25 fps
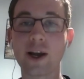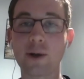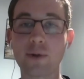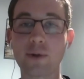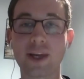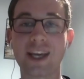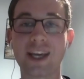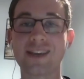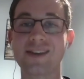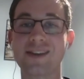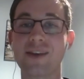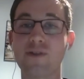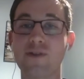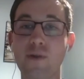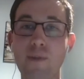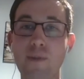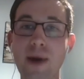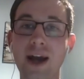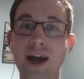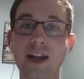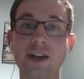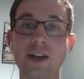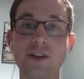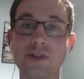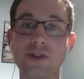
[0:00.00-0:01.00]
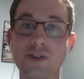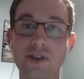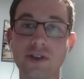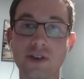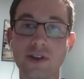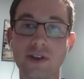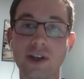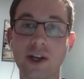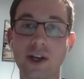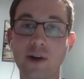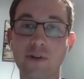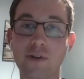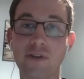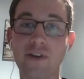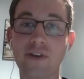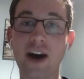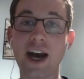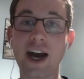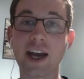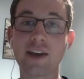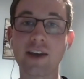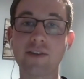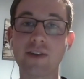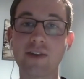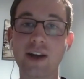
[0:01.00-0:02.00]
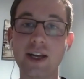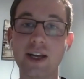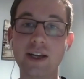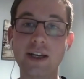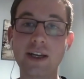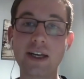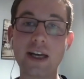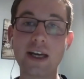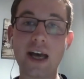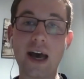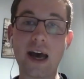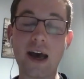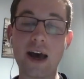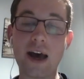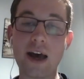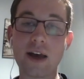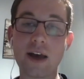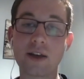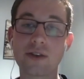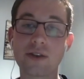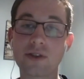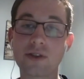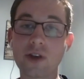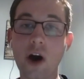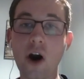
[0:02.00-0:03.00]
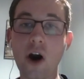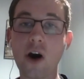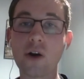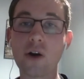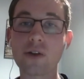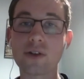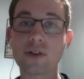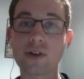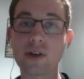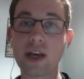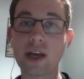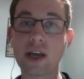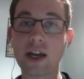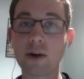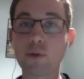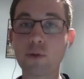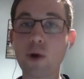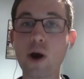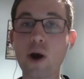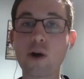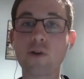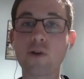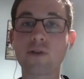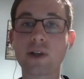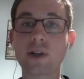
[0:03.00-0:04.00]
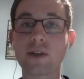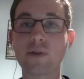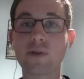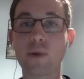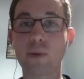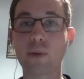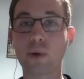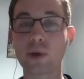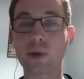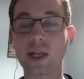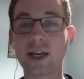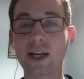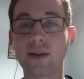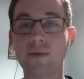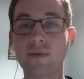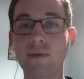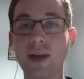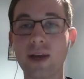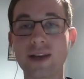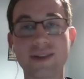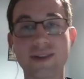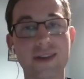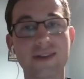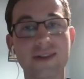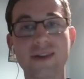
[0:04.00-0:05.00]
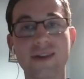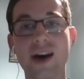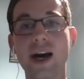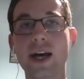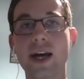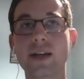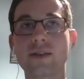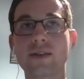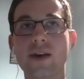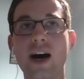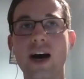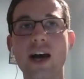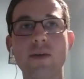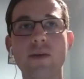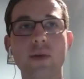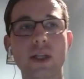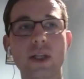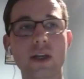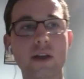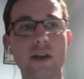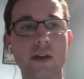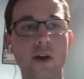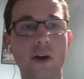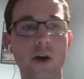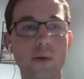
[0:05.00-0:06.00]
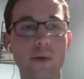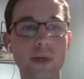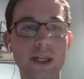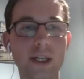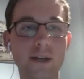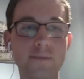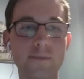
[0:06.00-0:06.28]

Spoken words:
I don't think he's ever managed, 5 starts in a row for Liverpool in his entire time at the club. And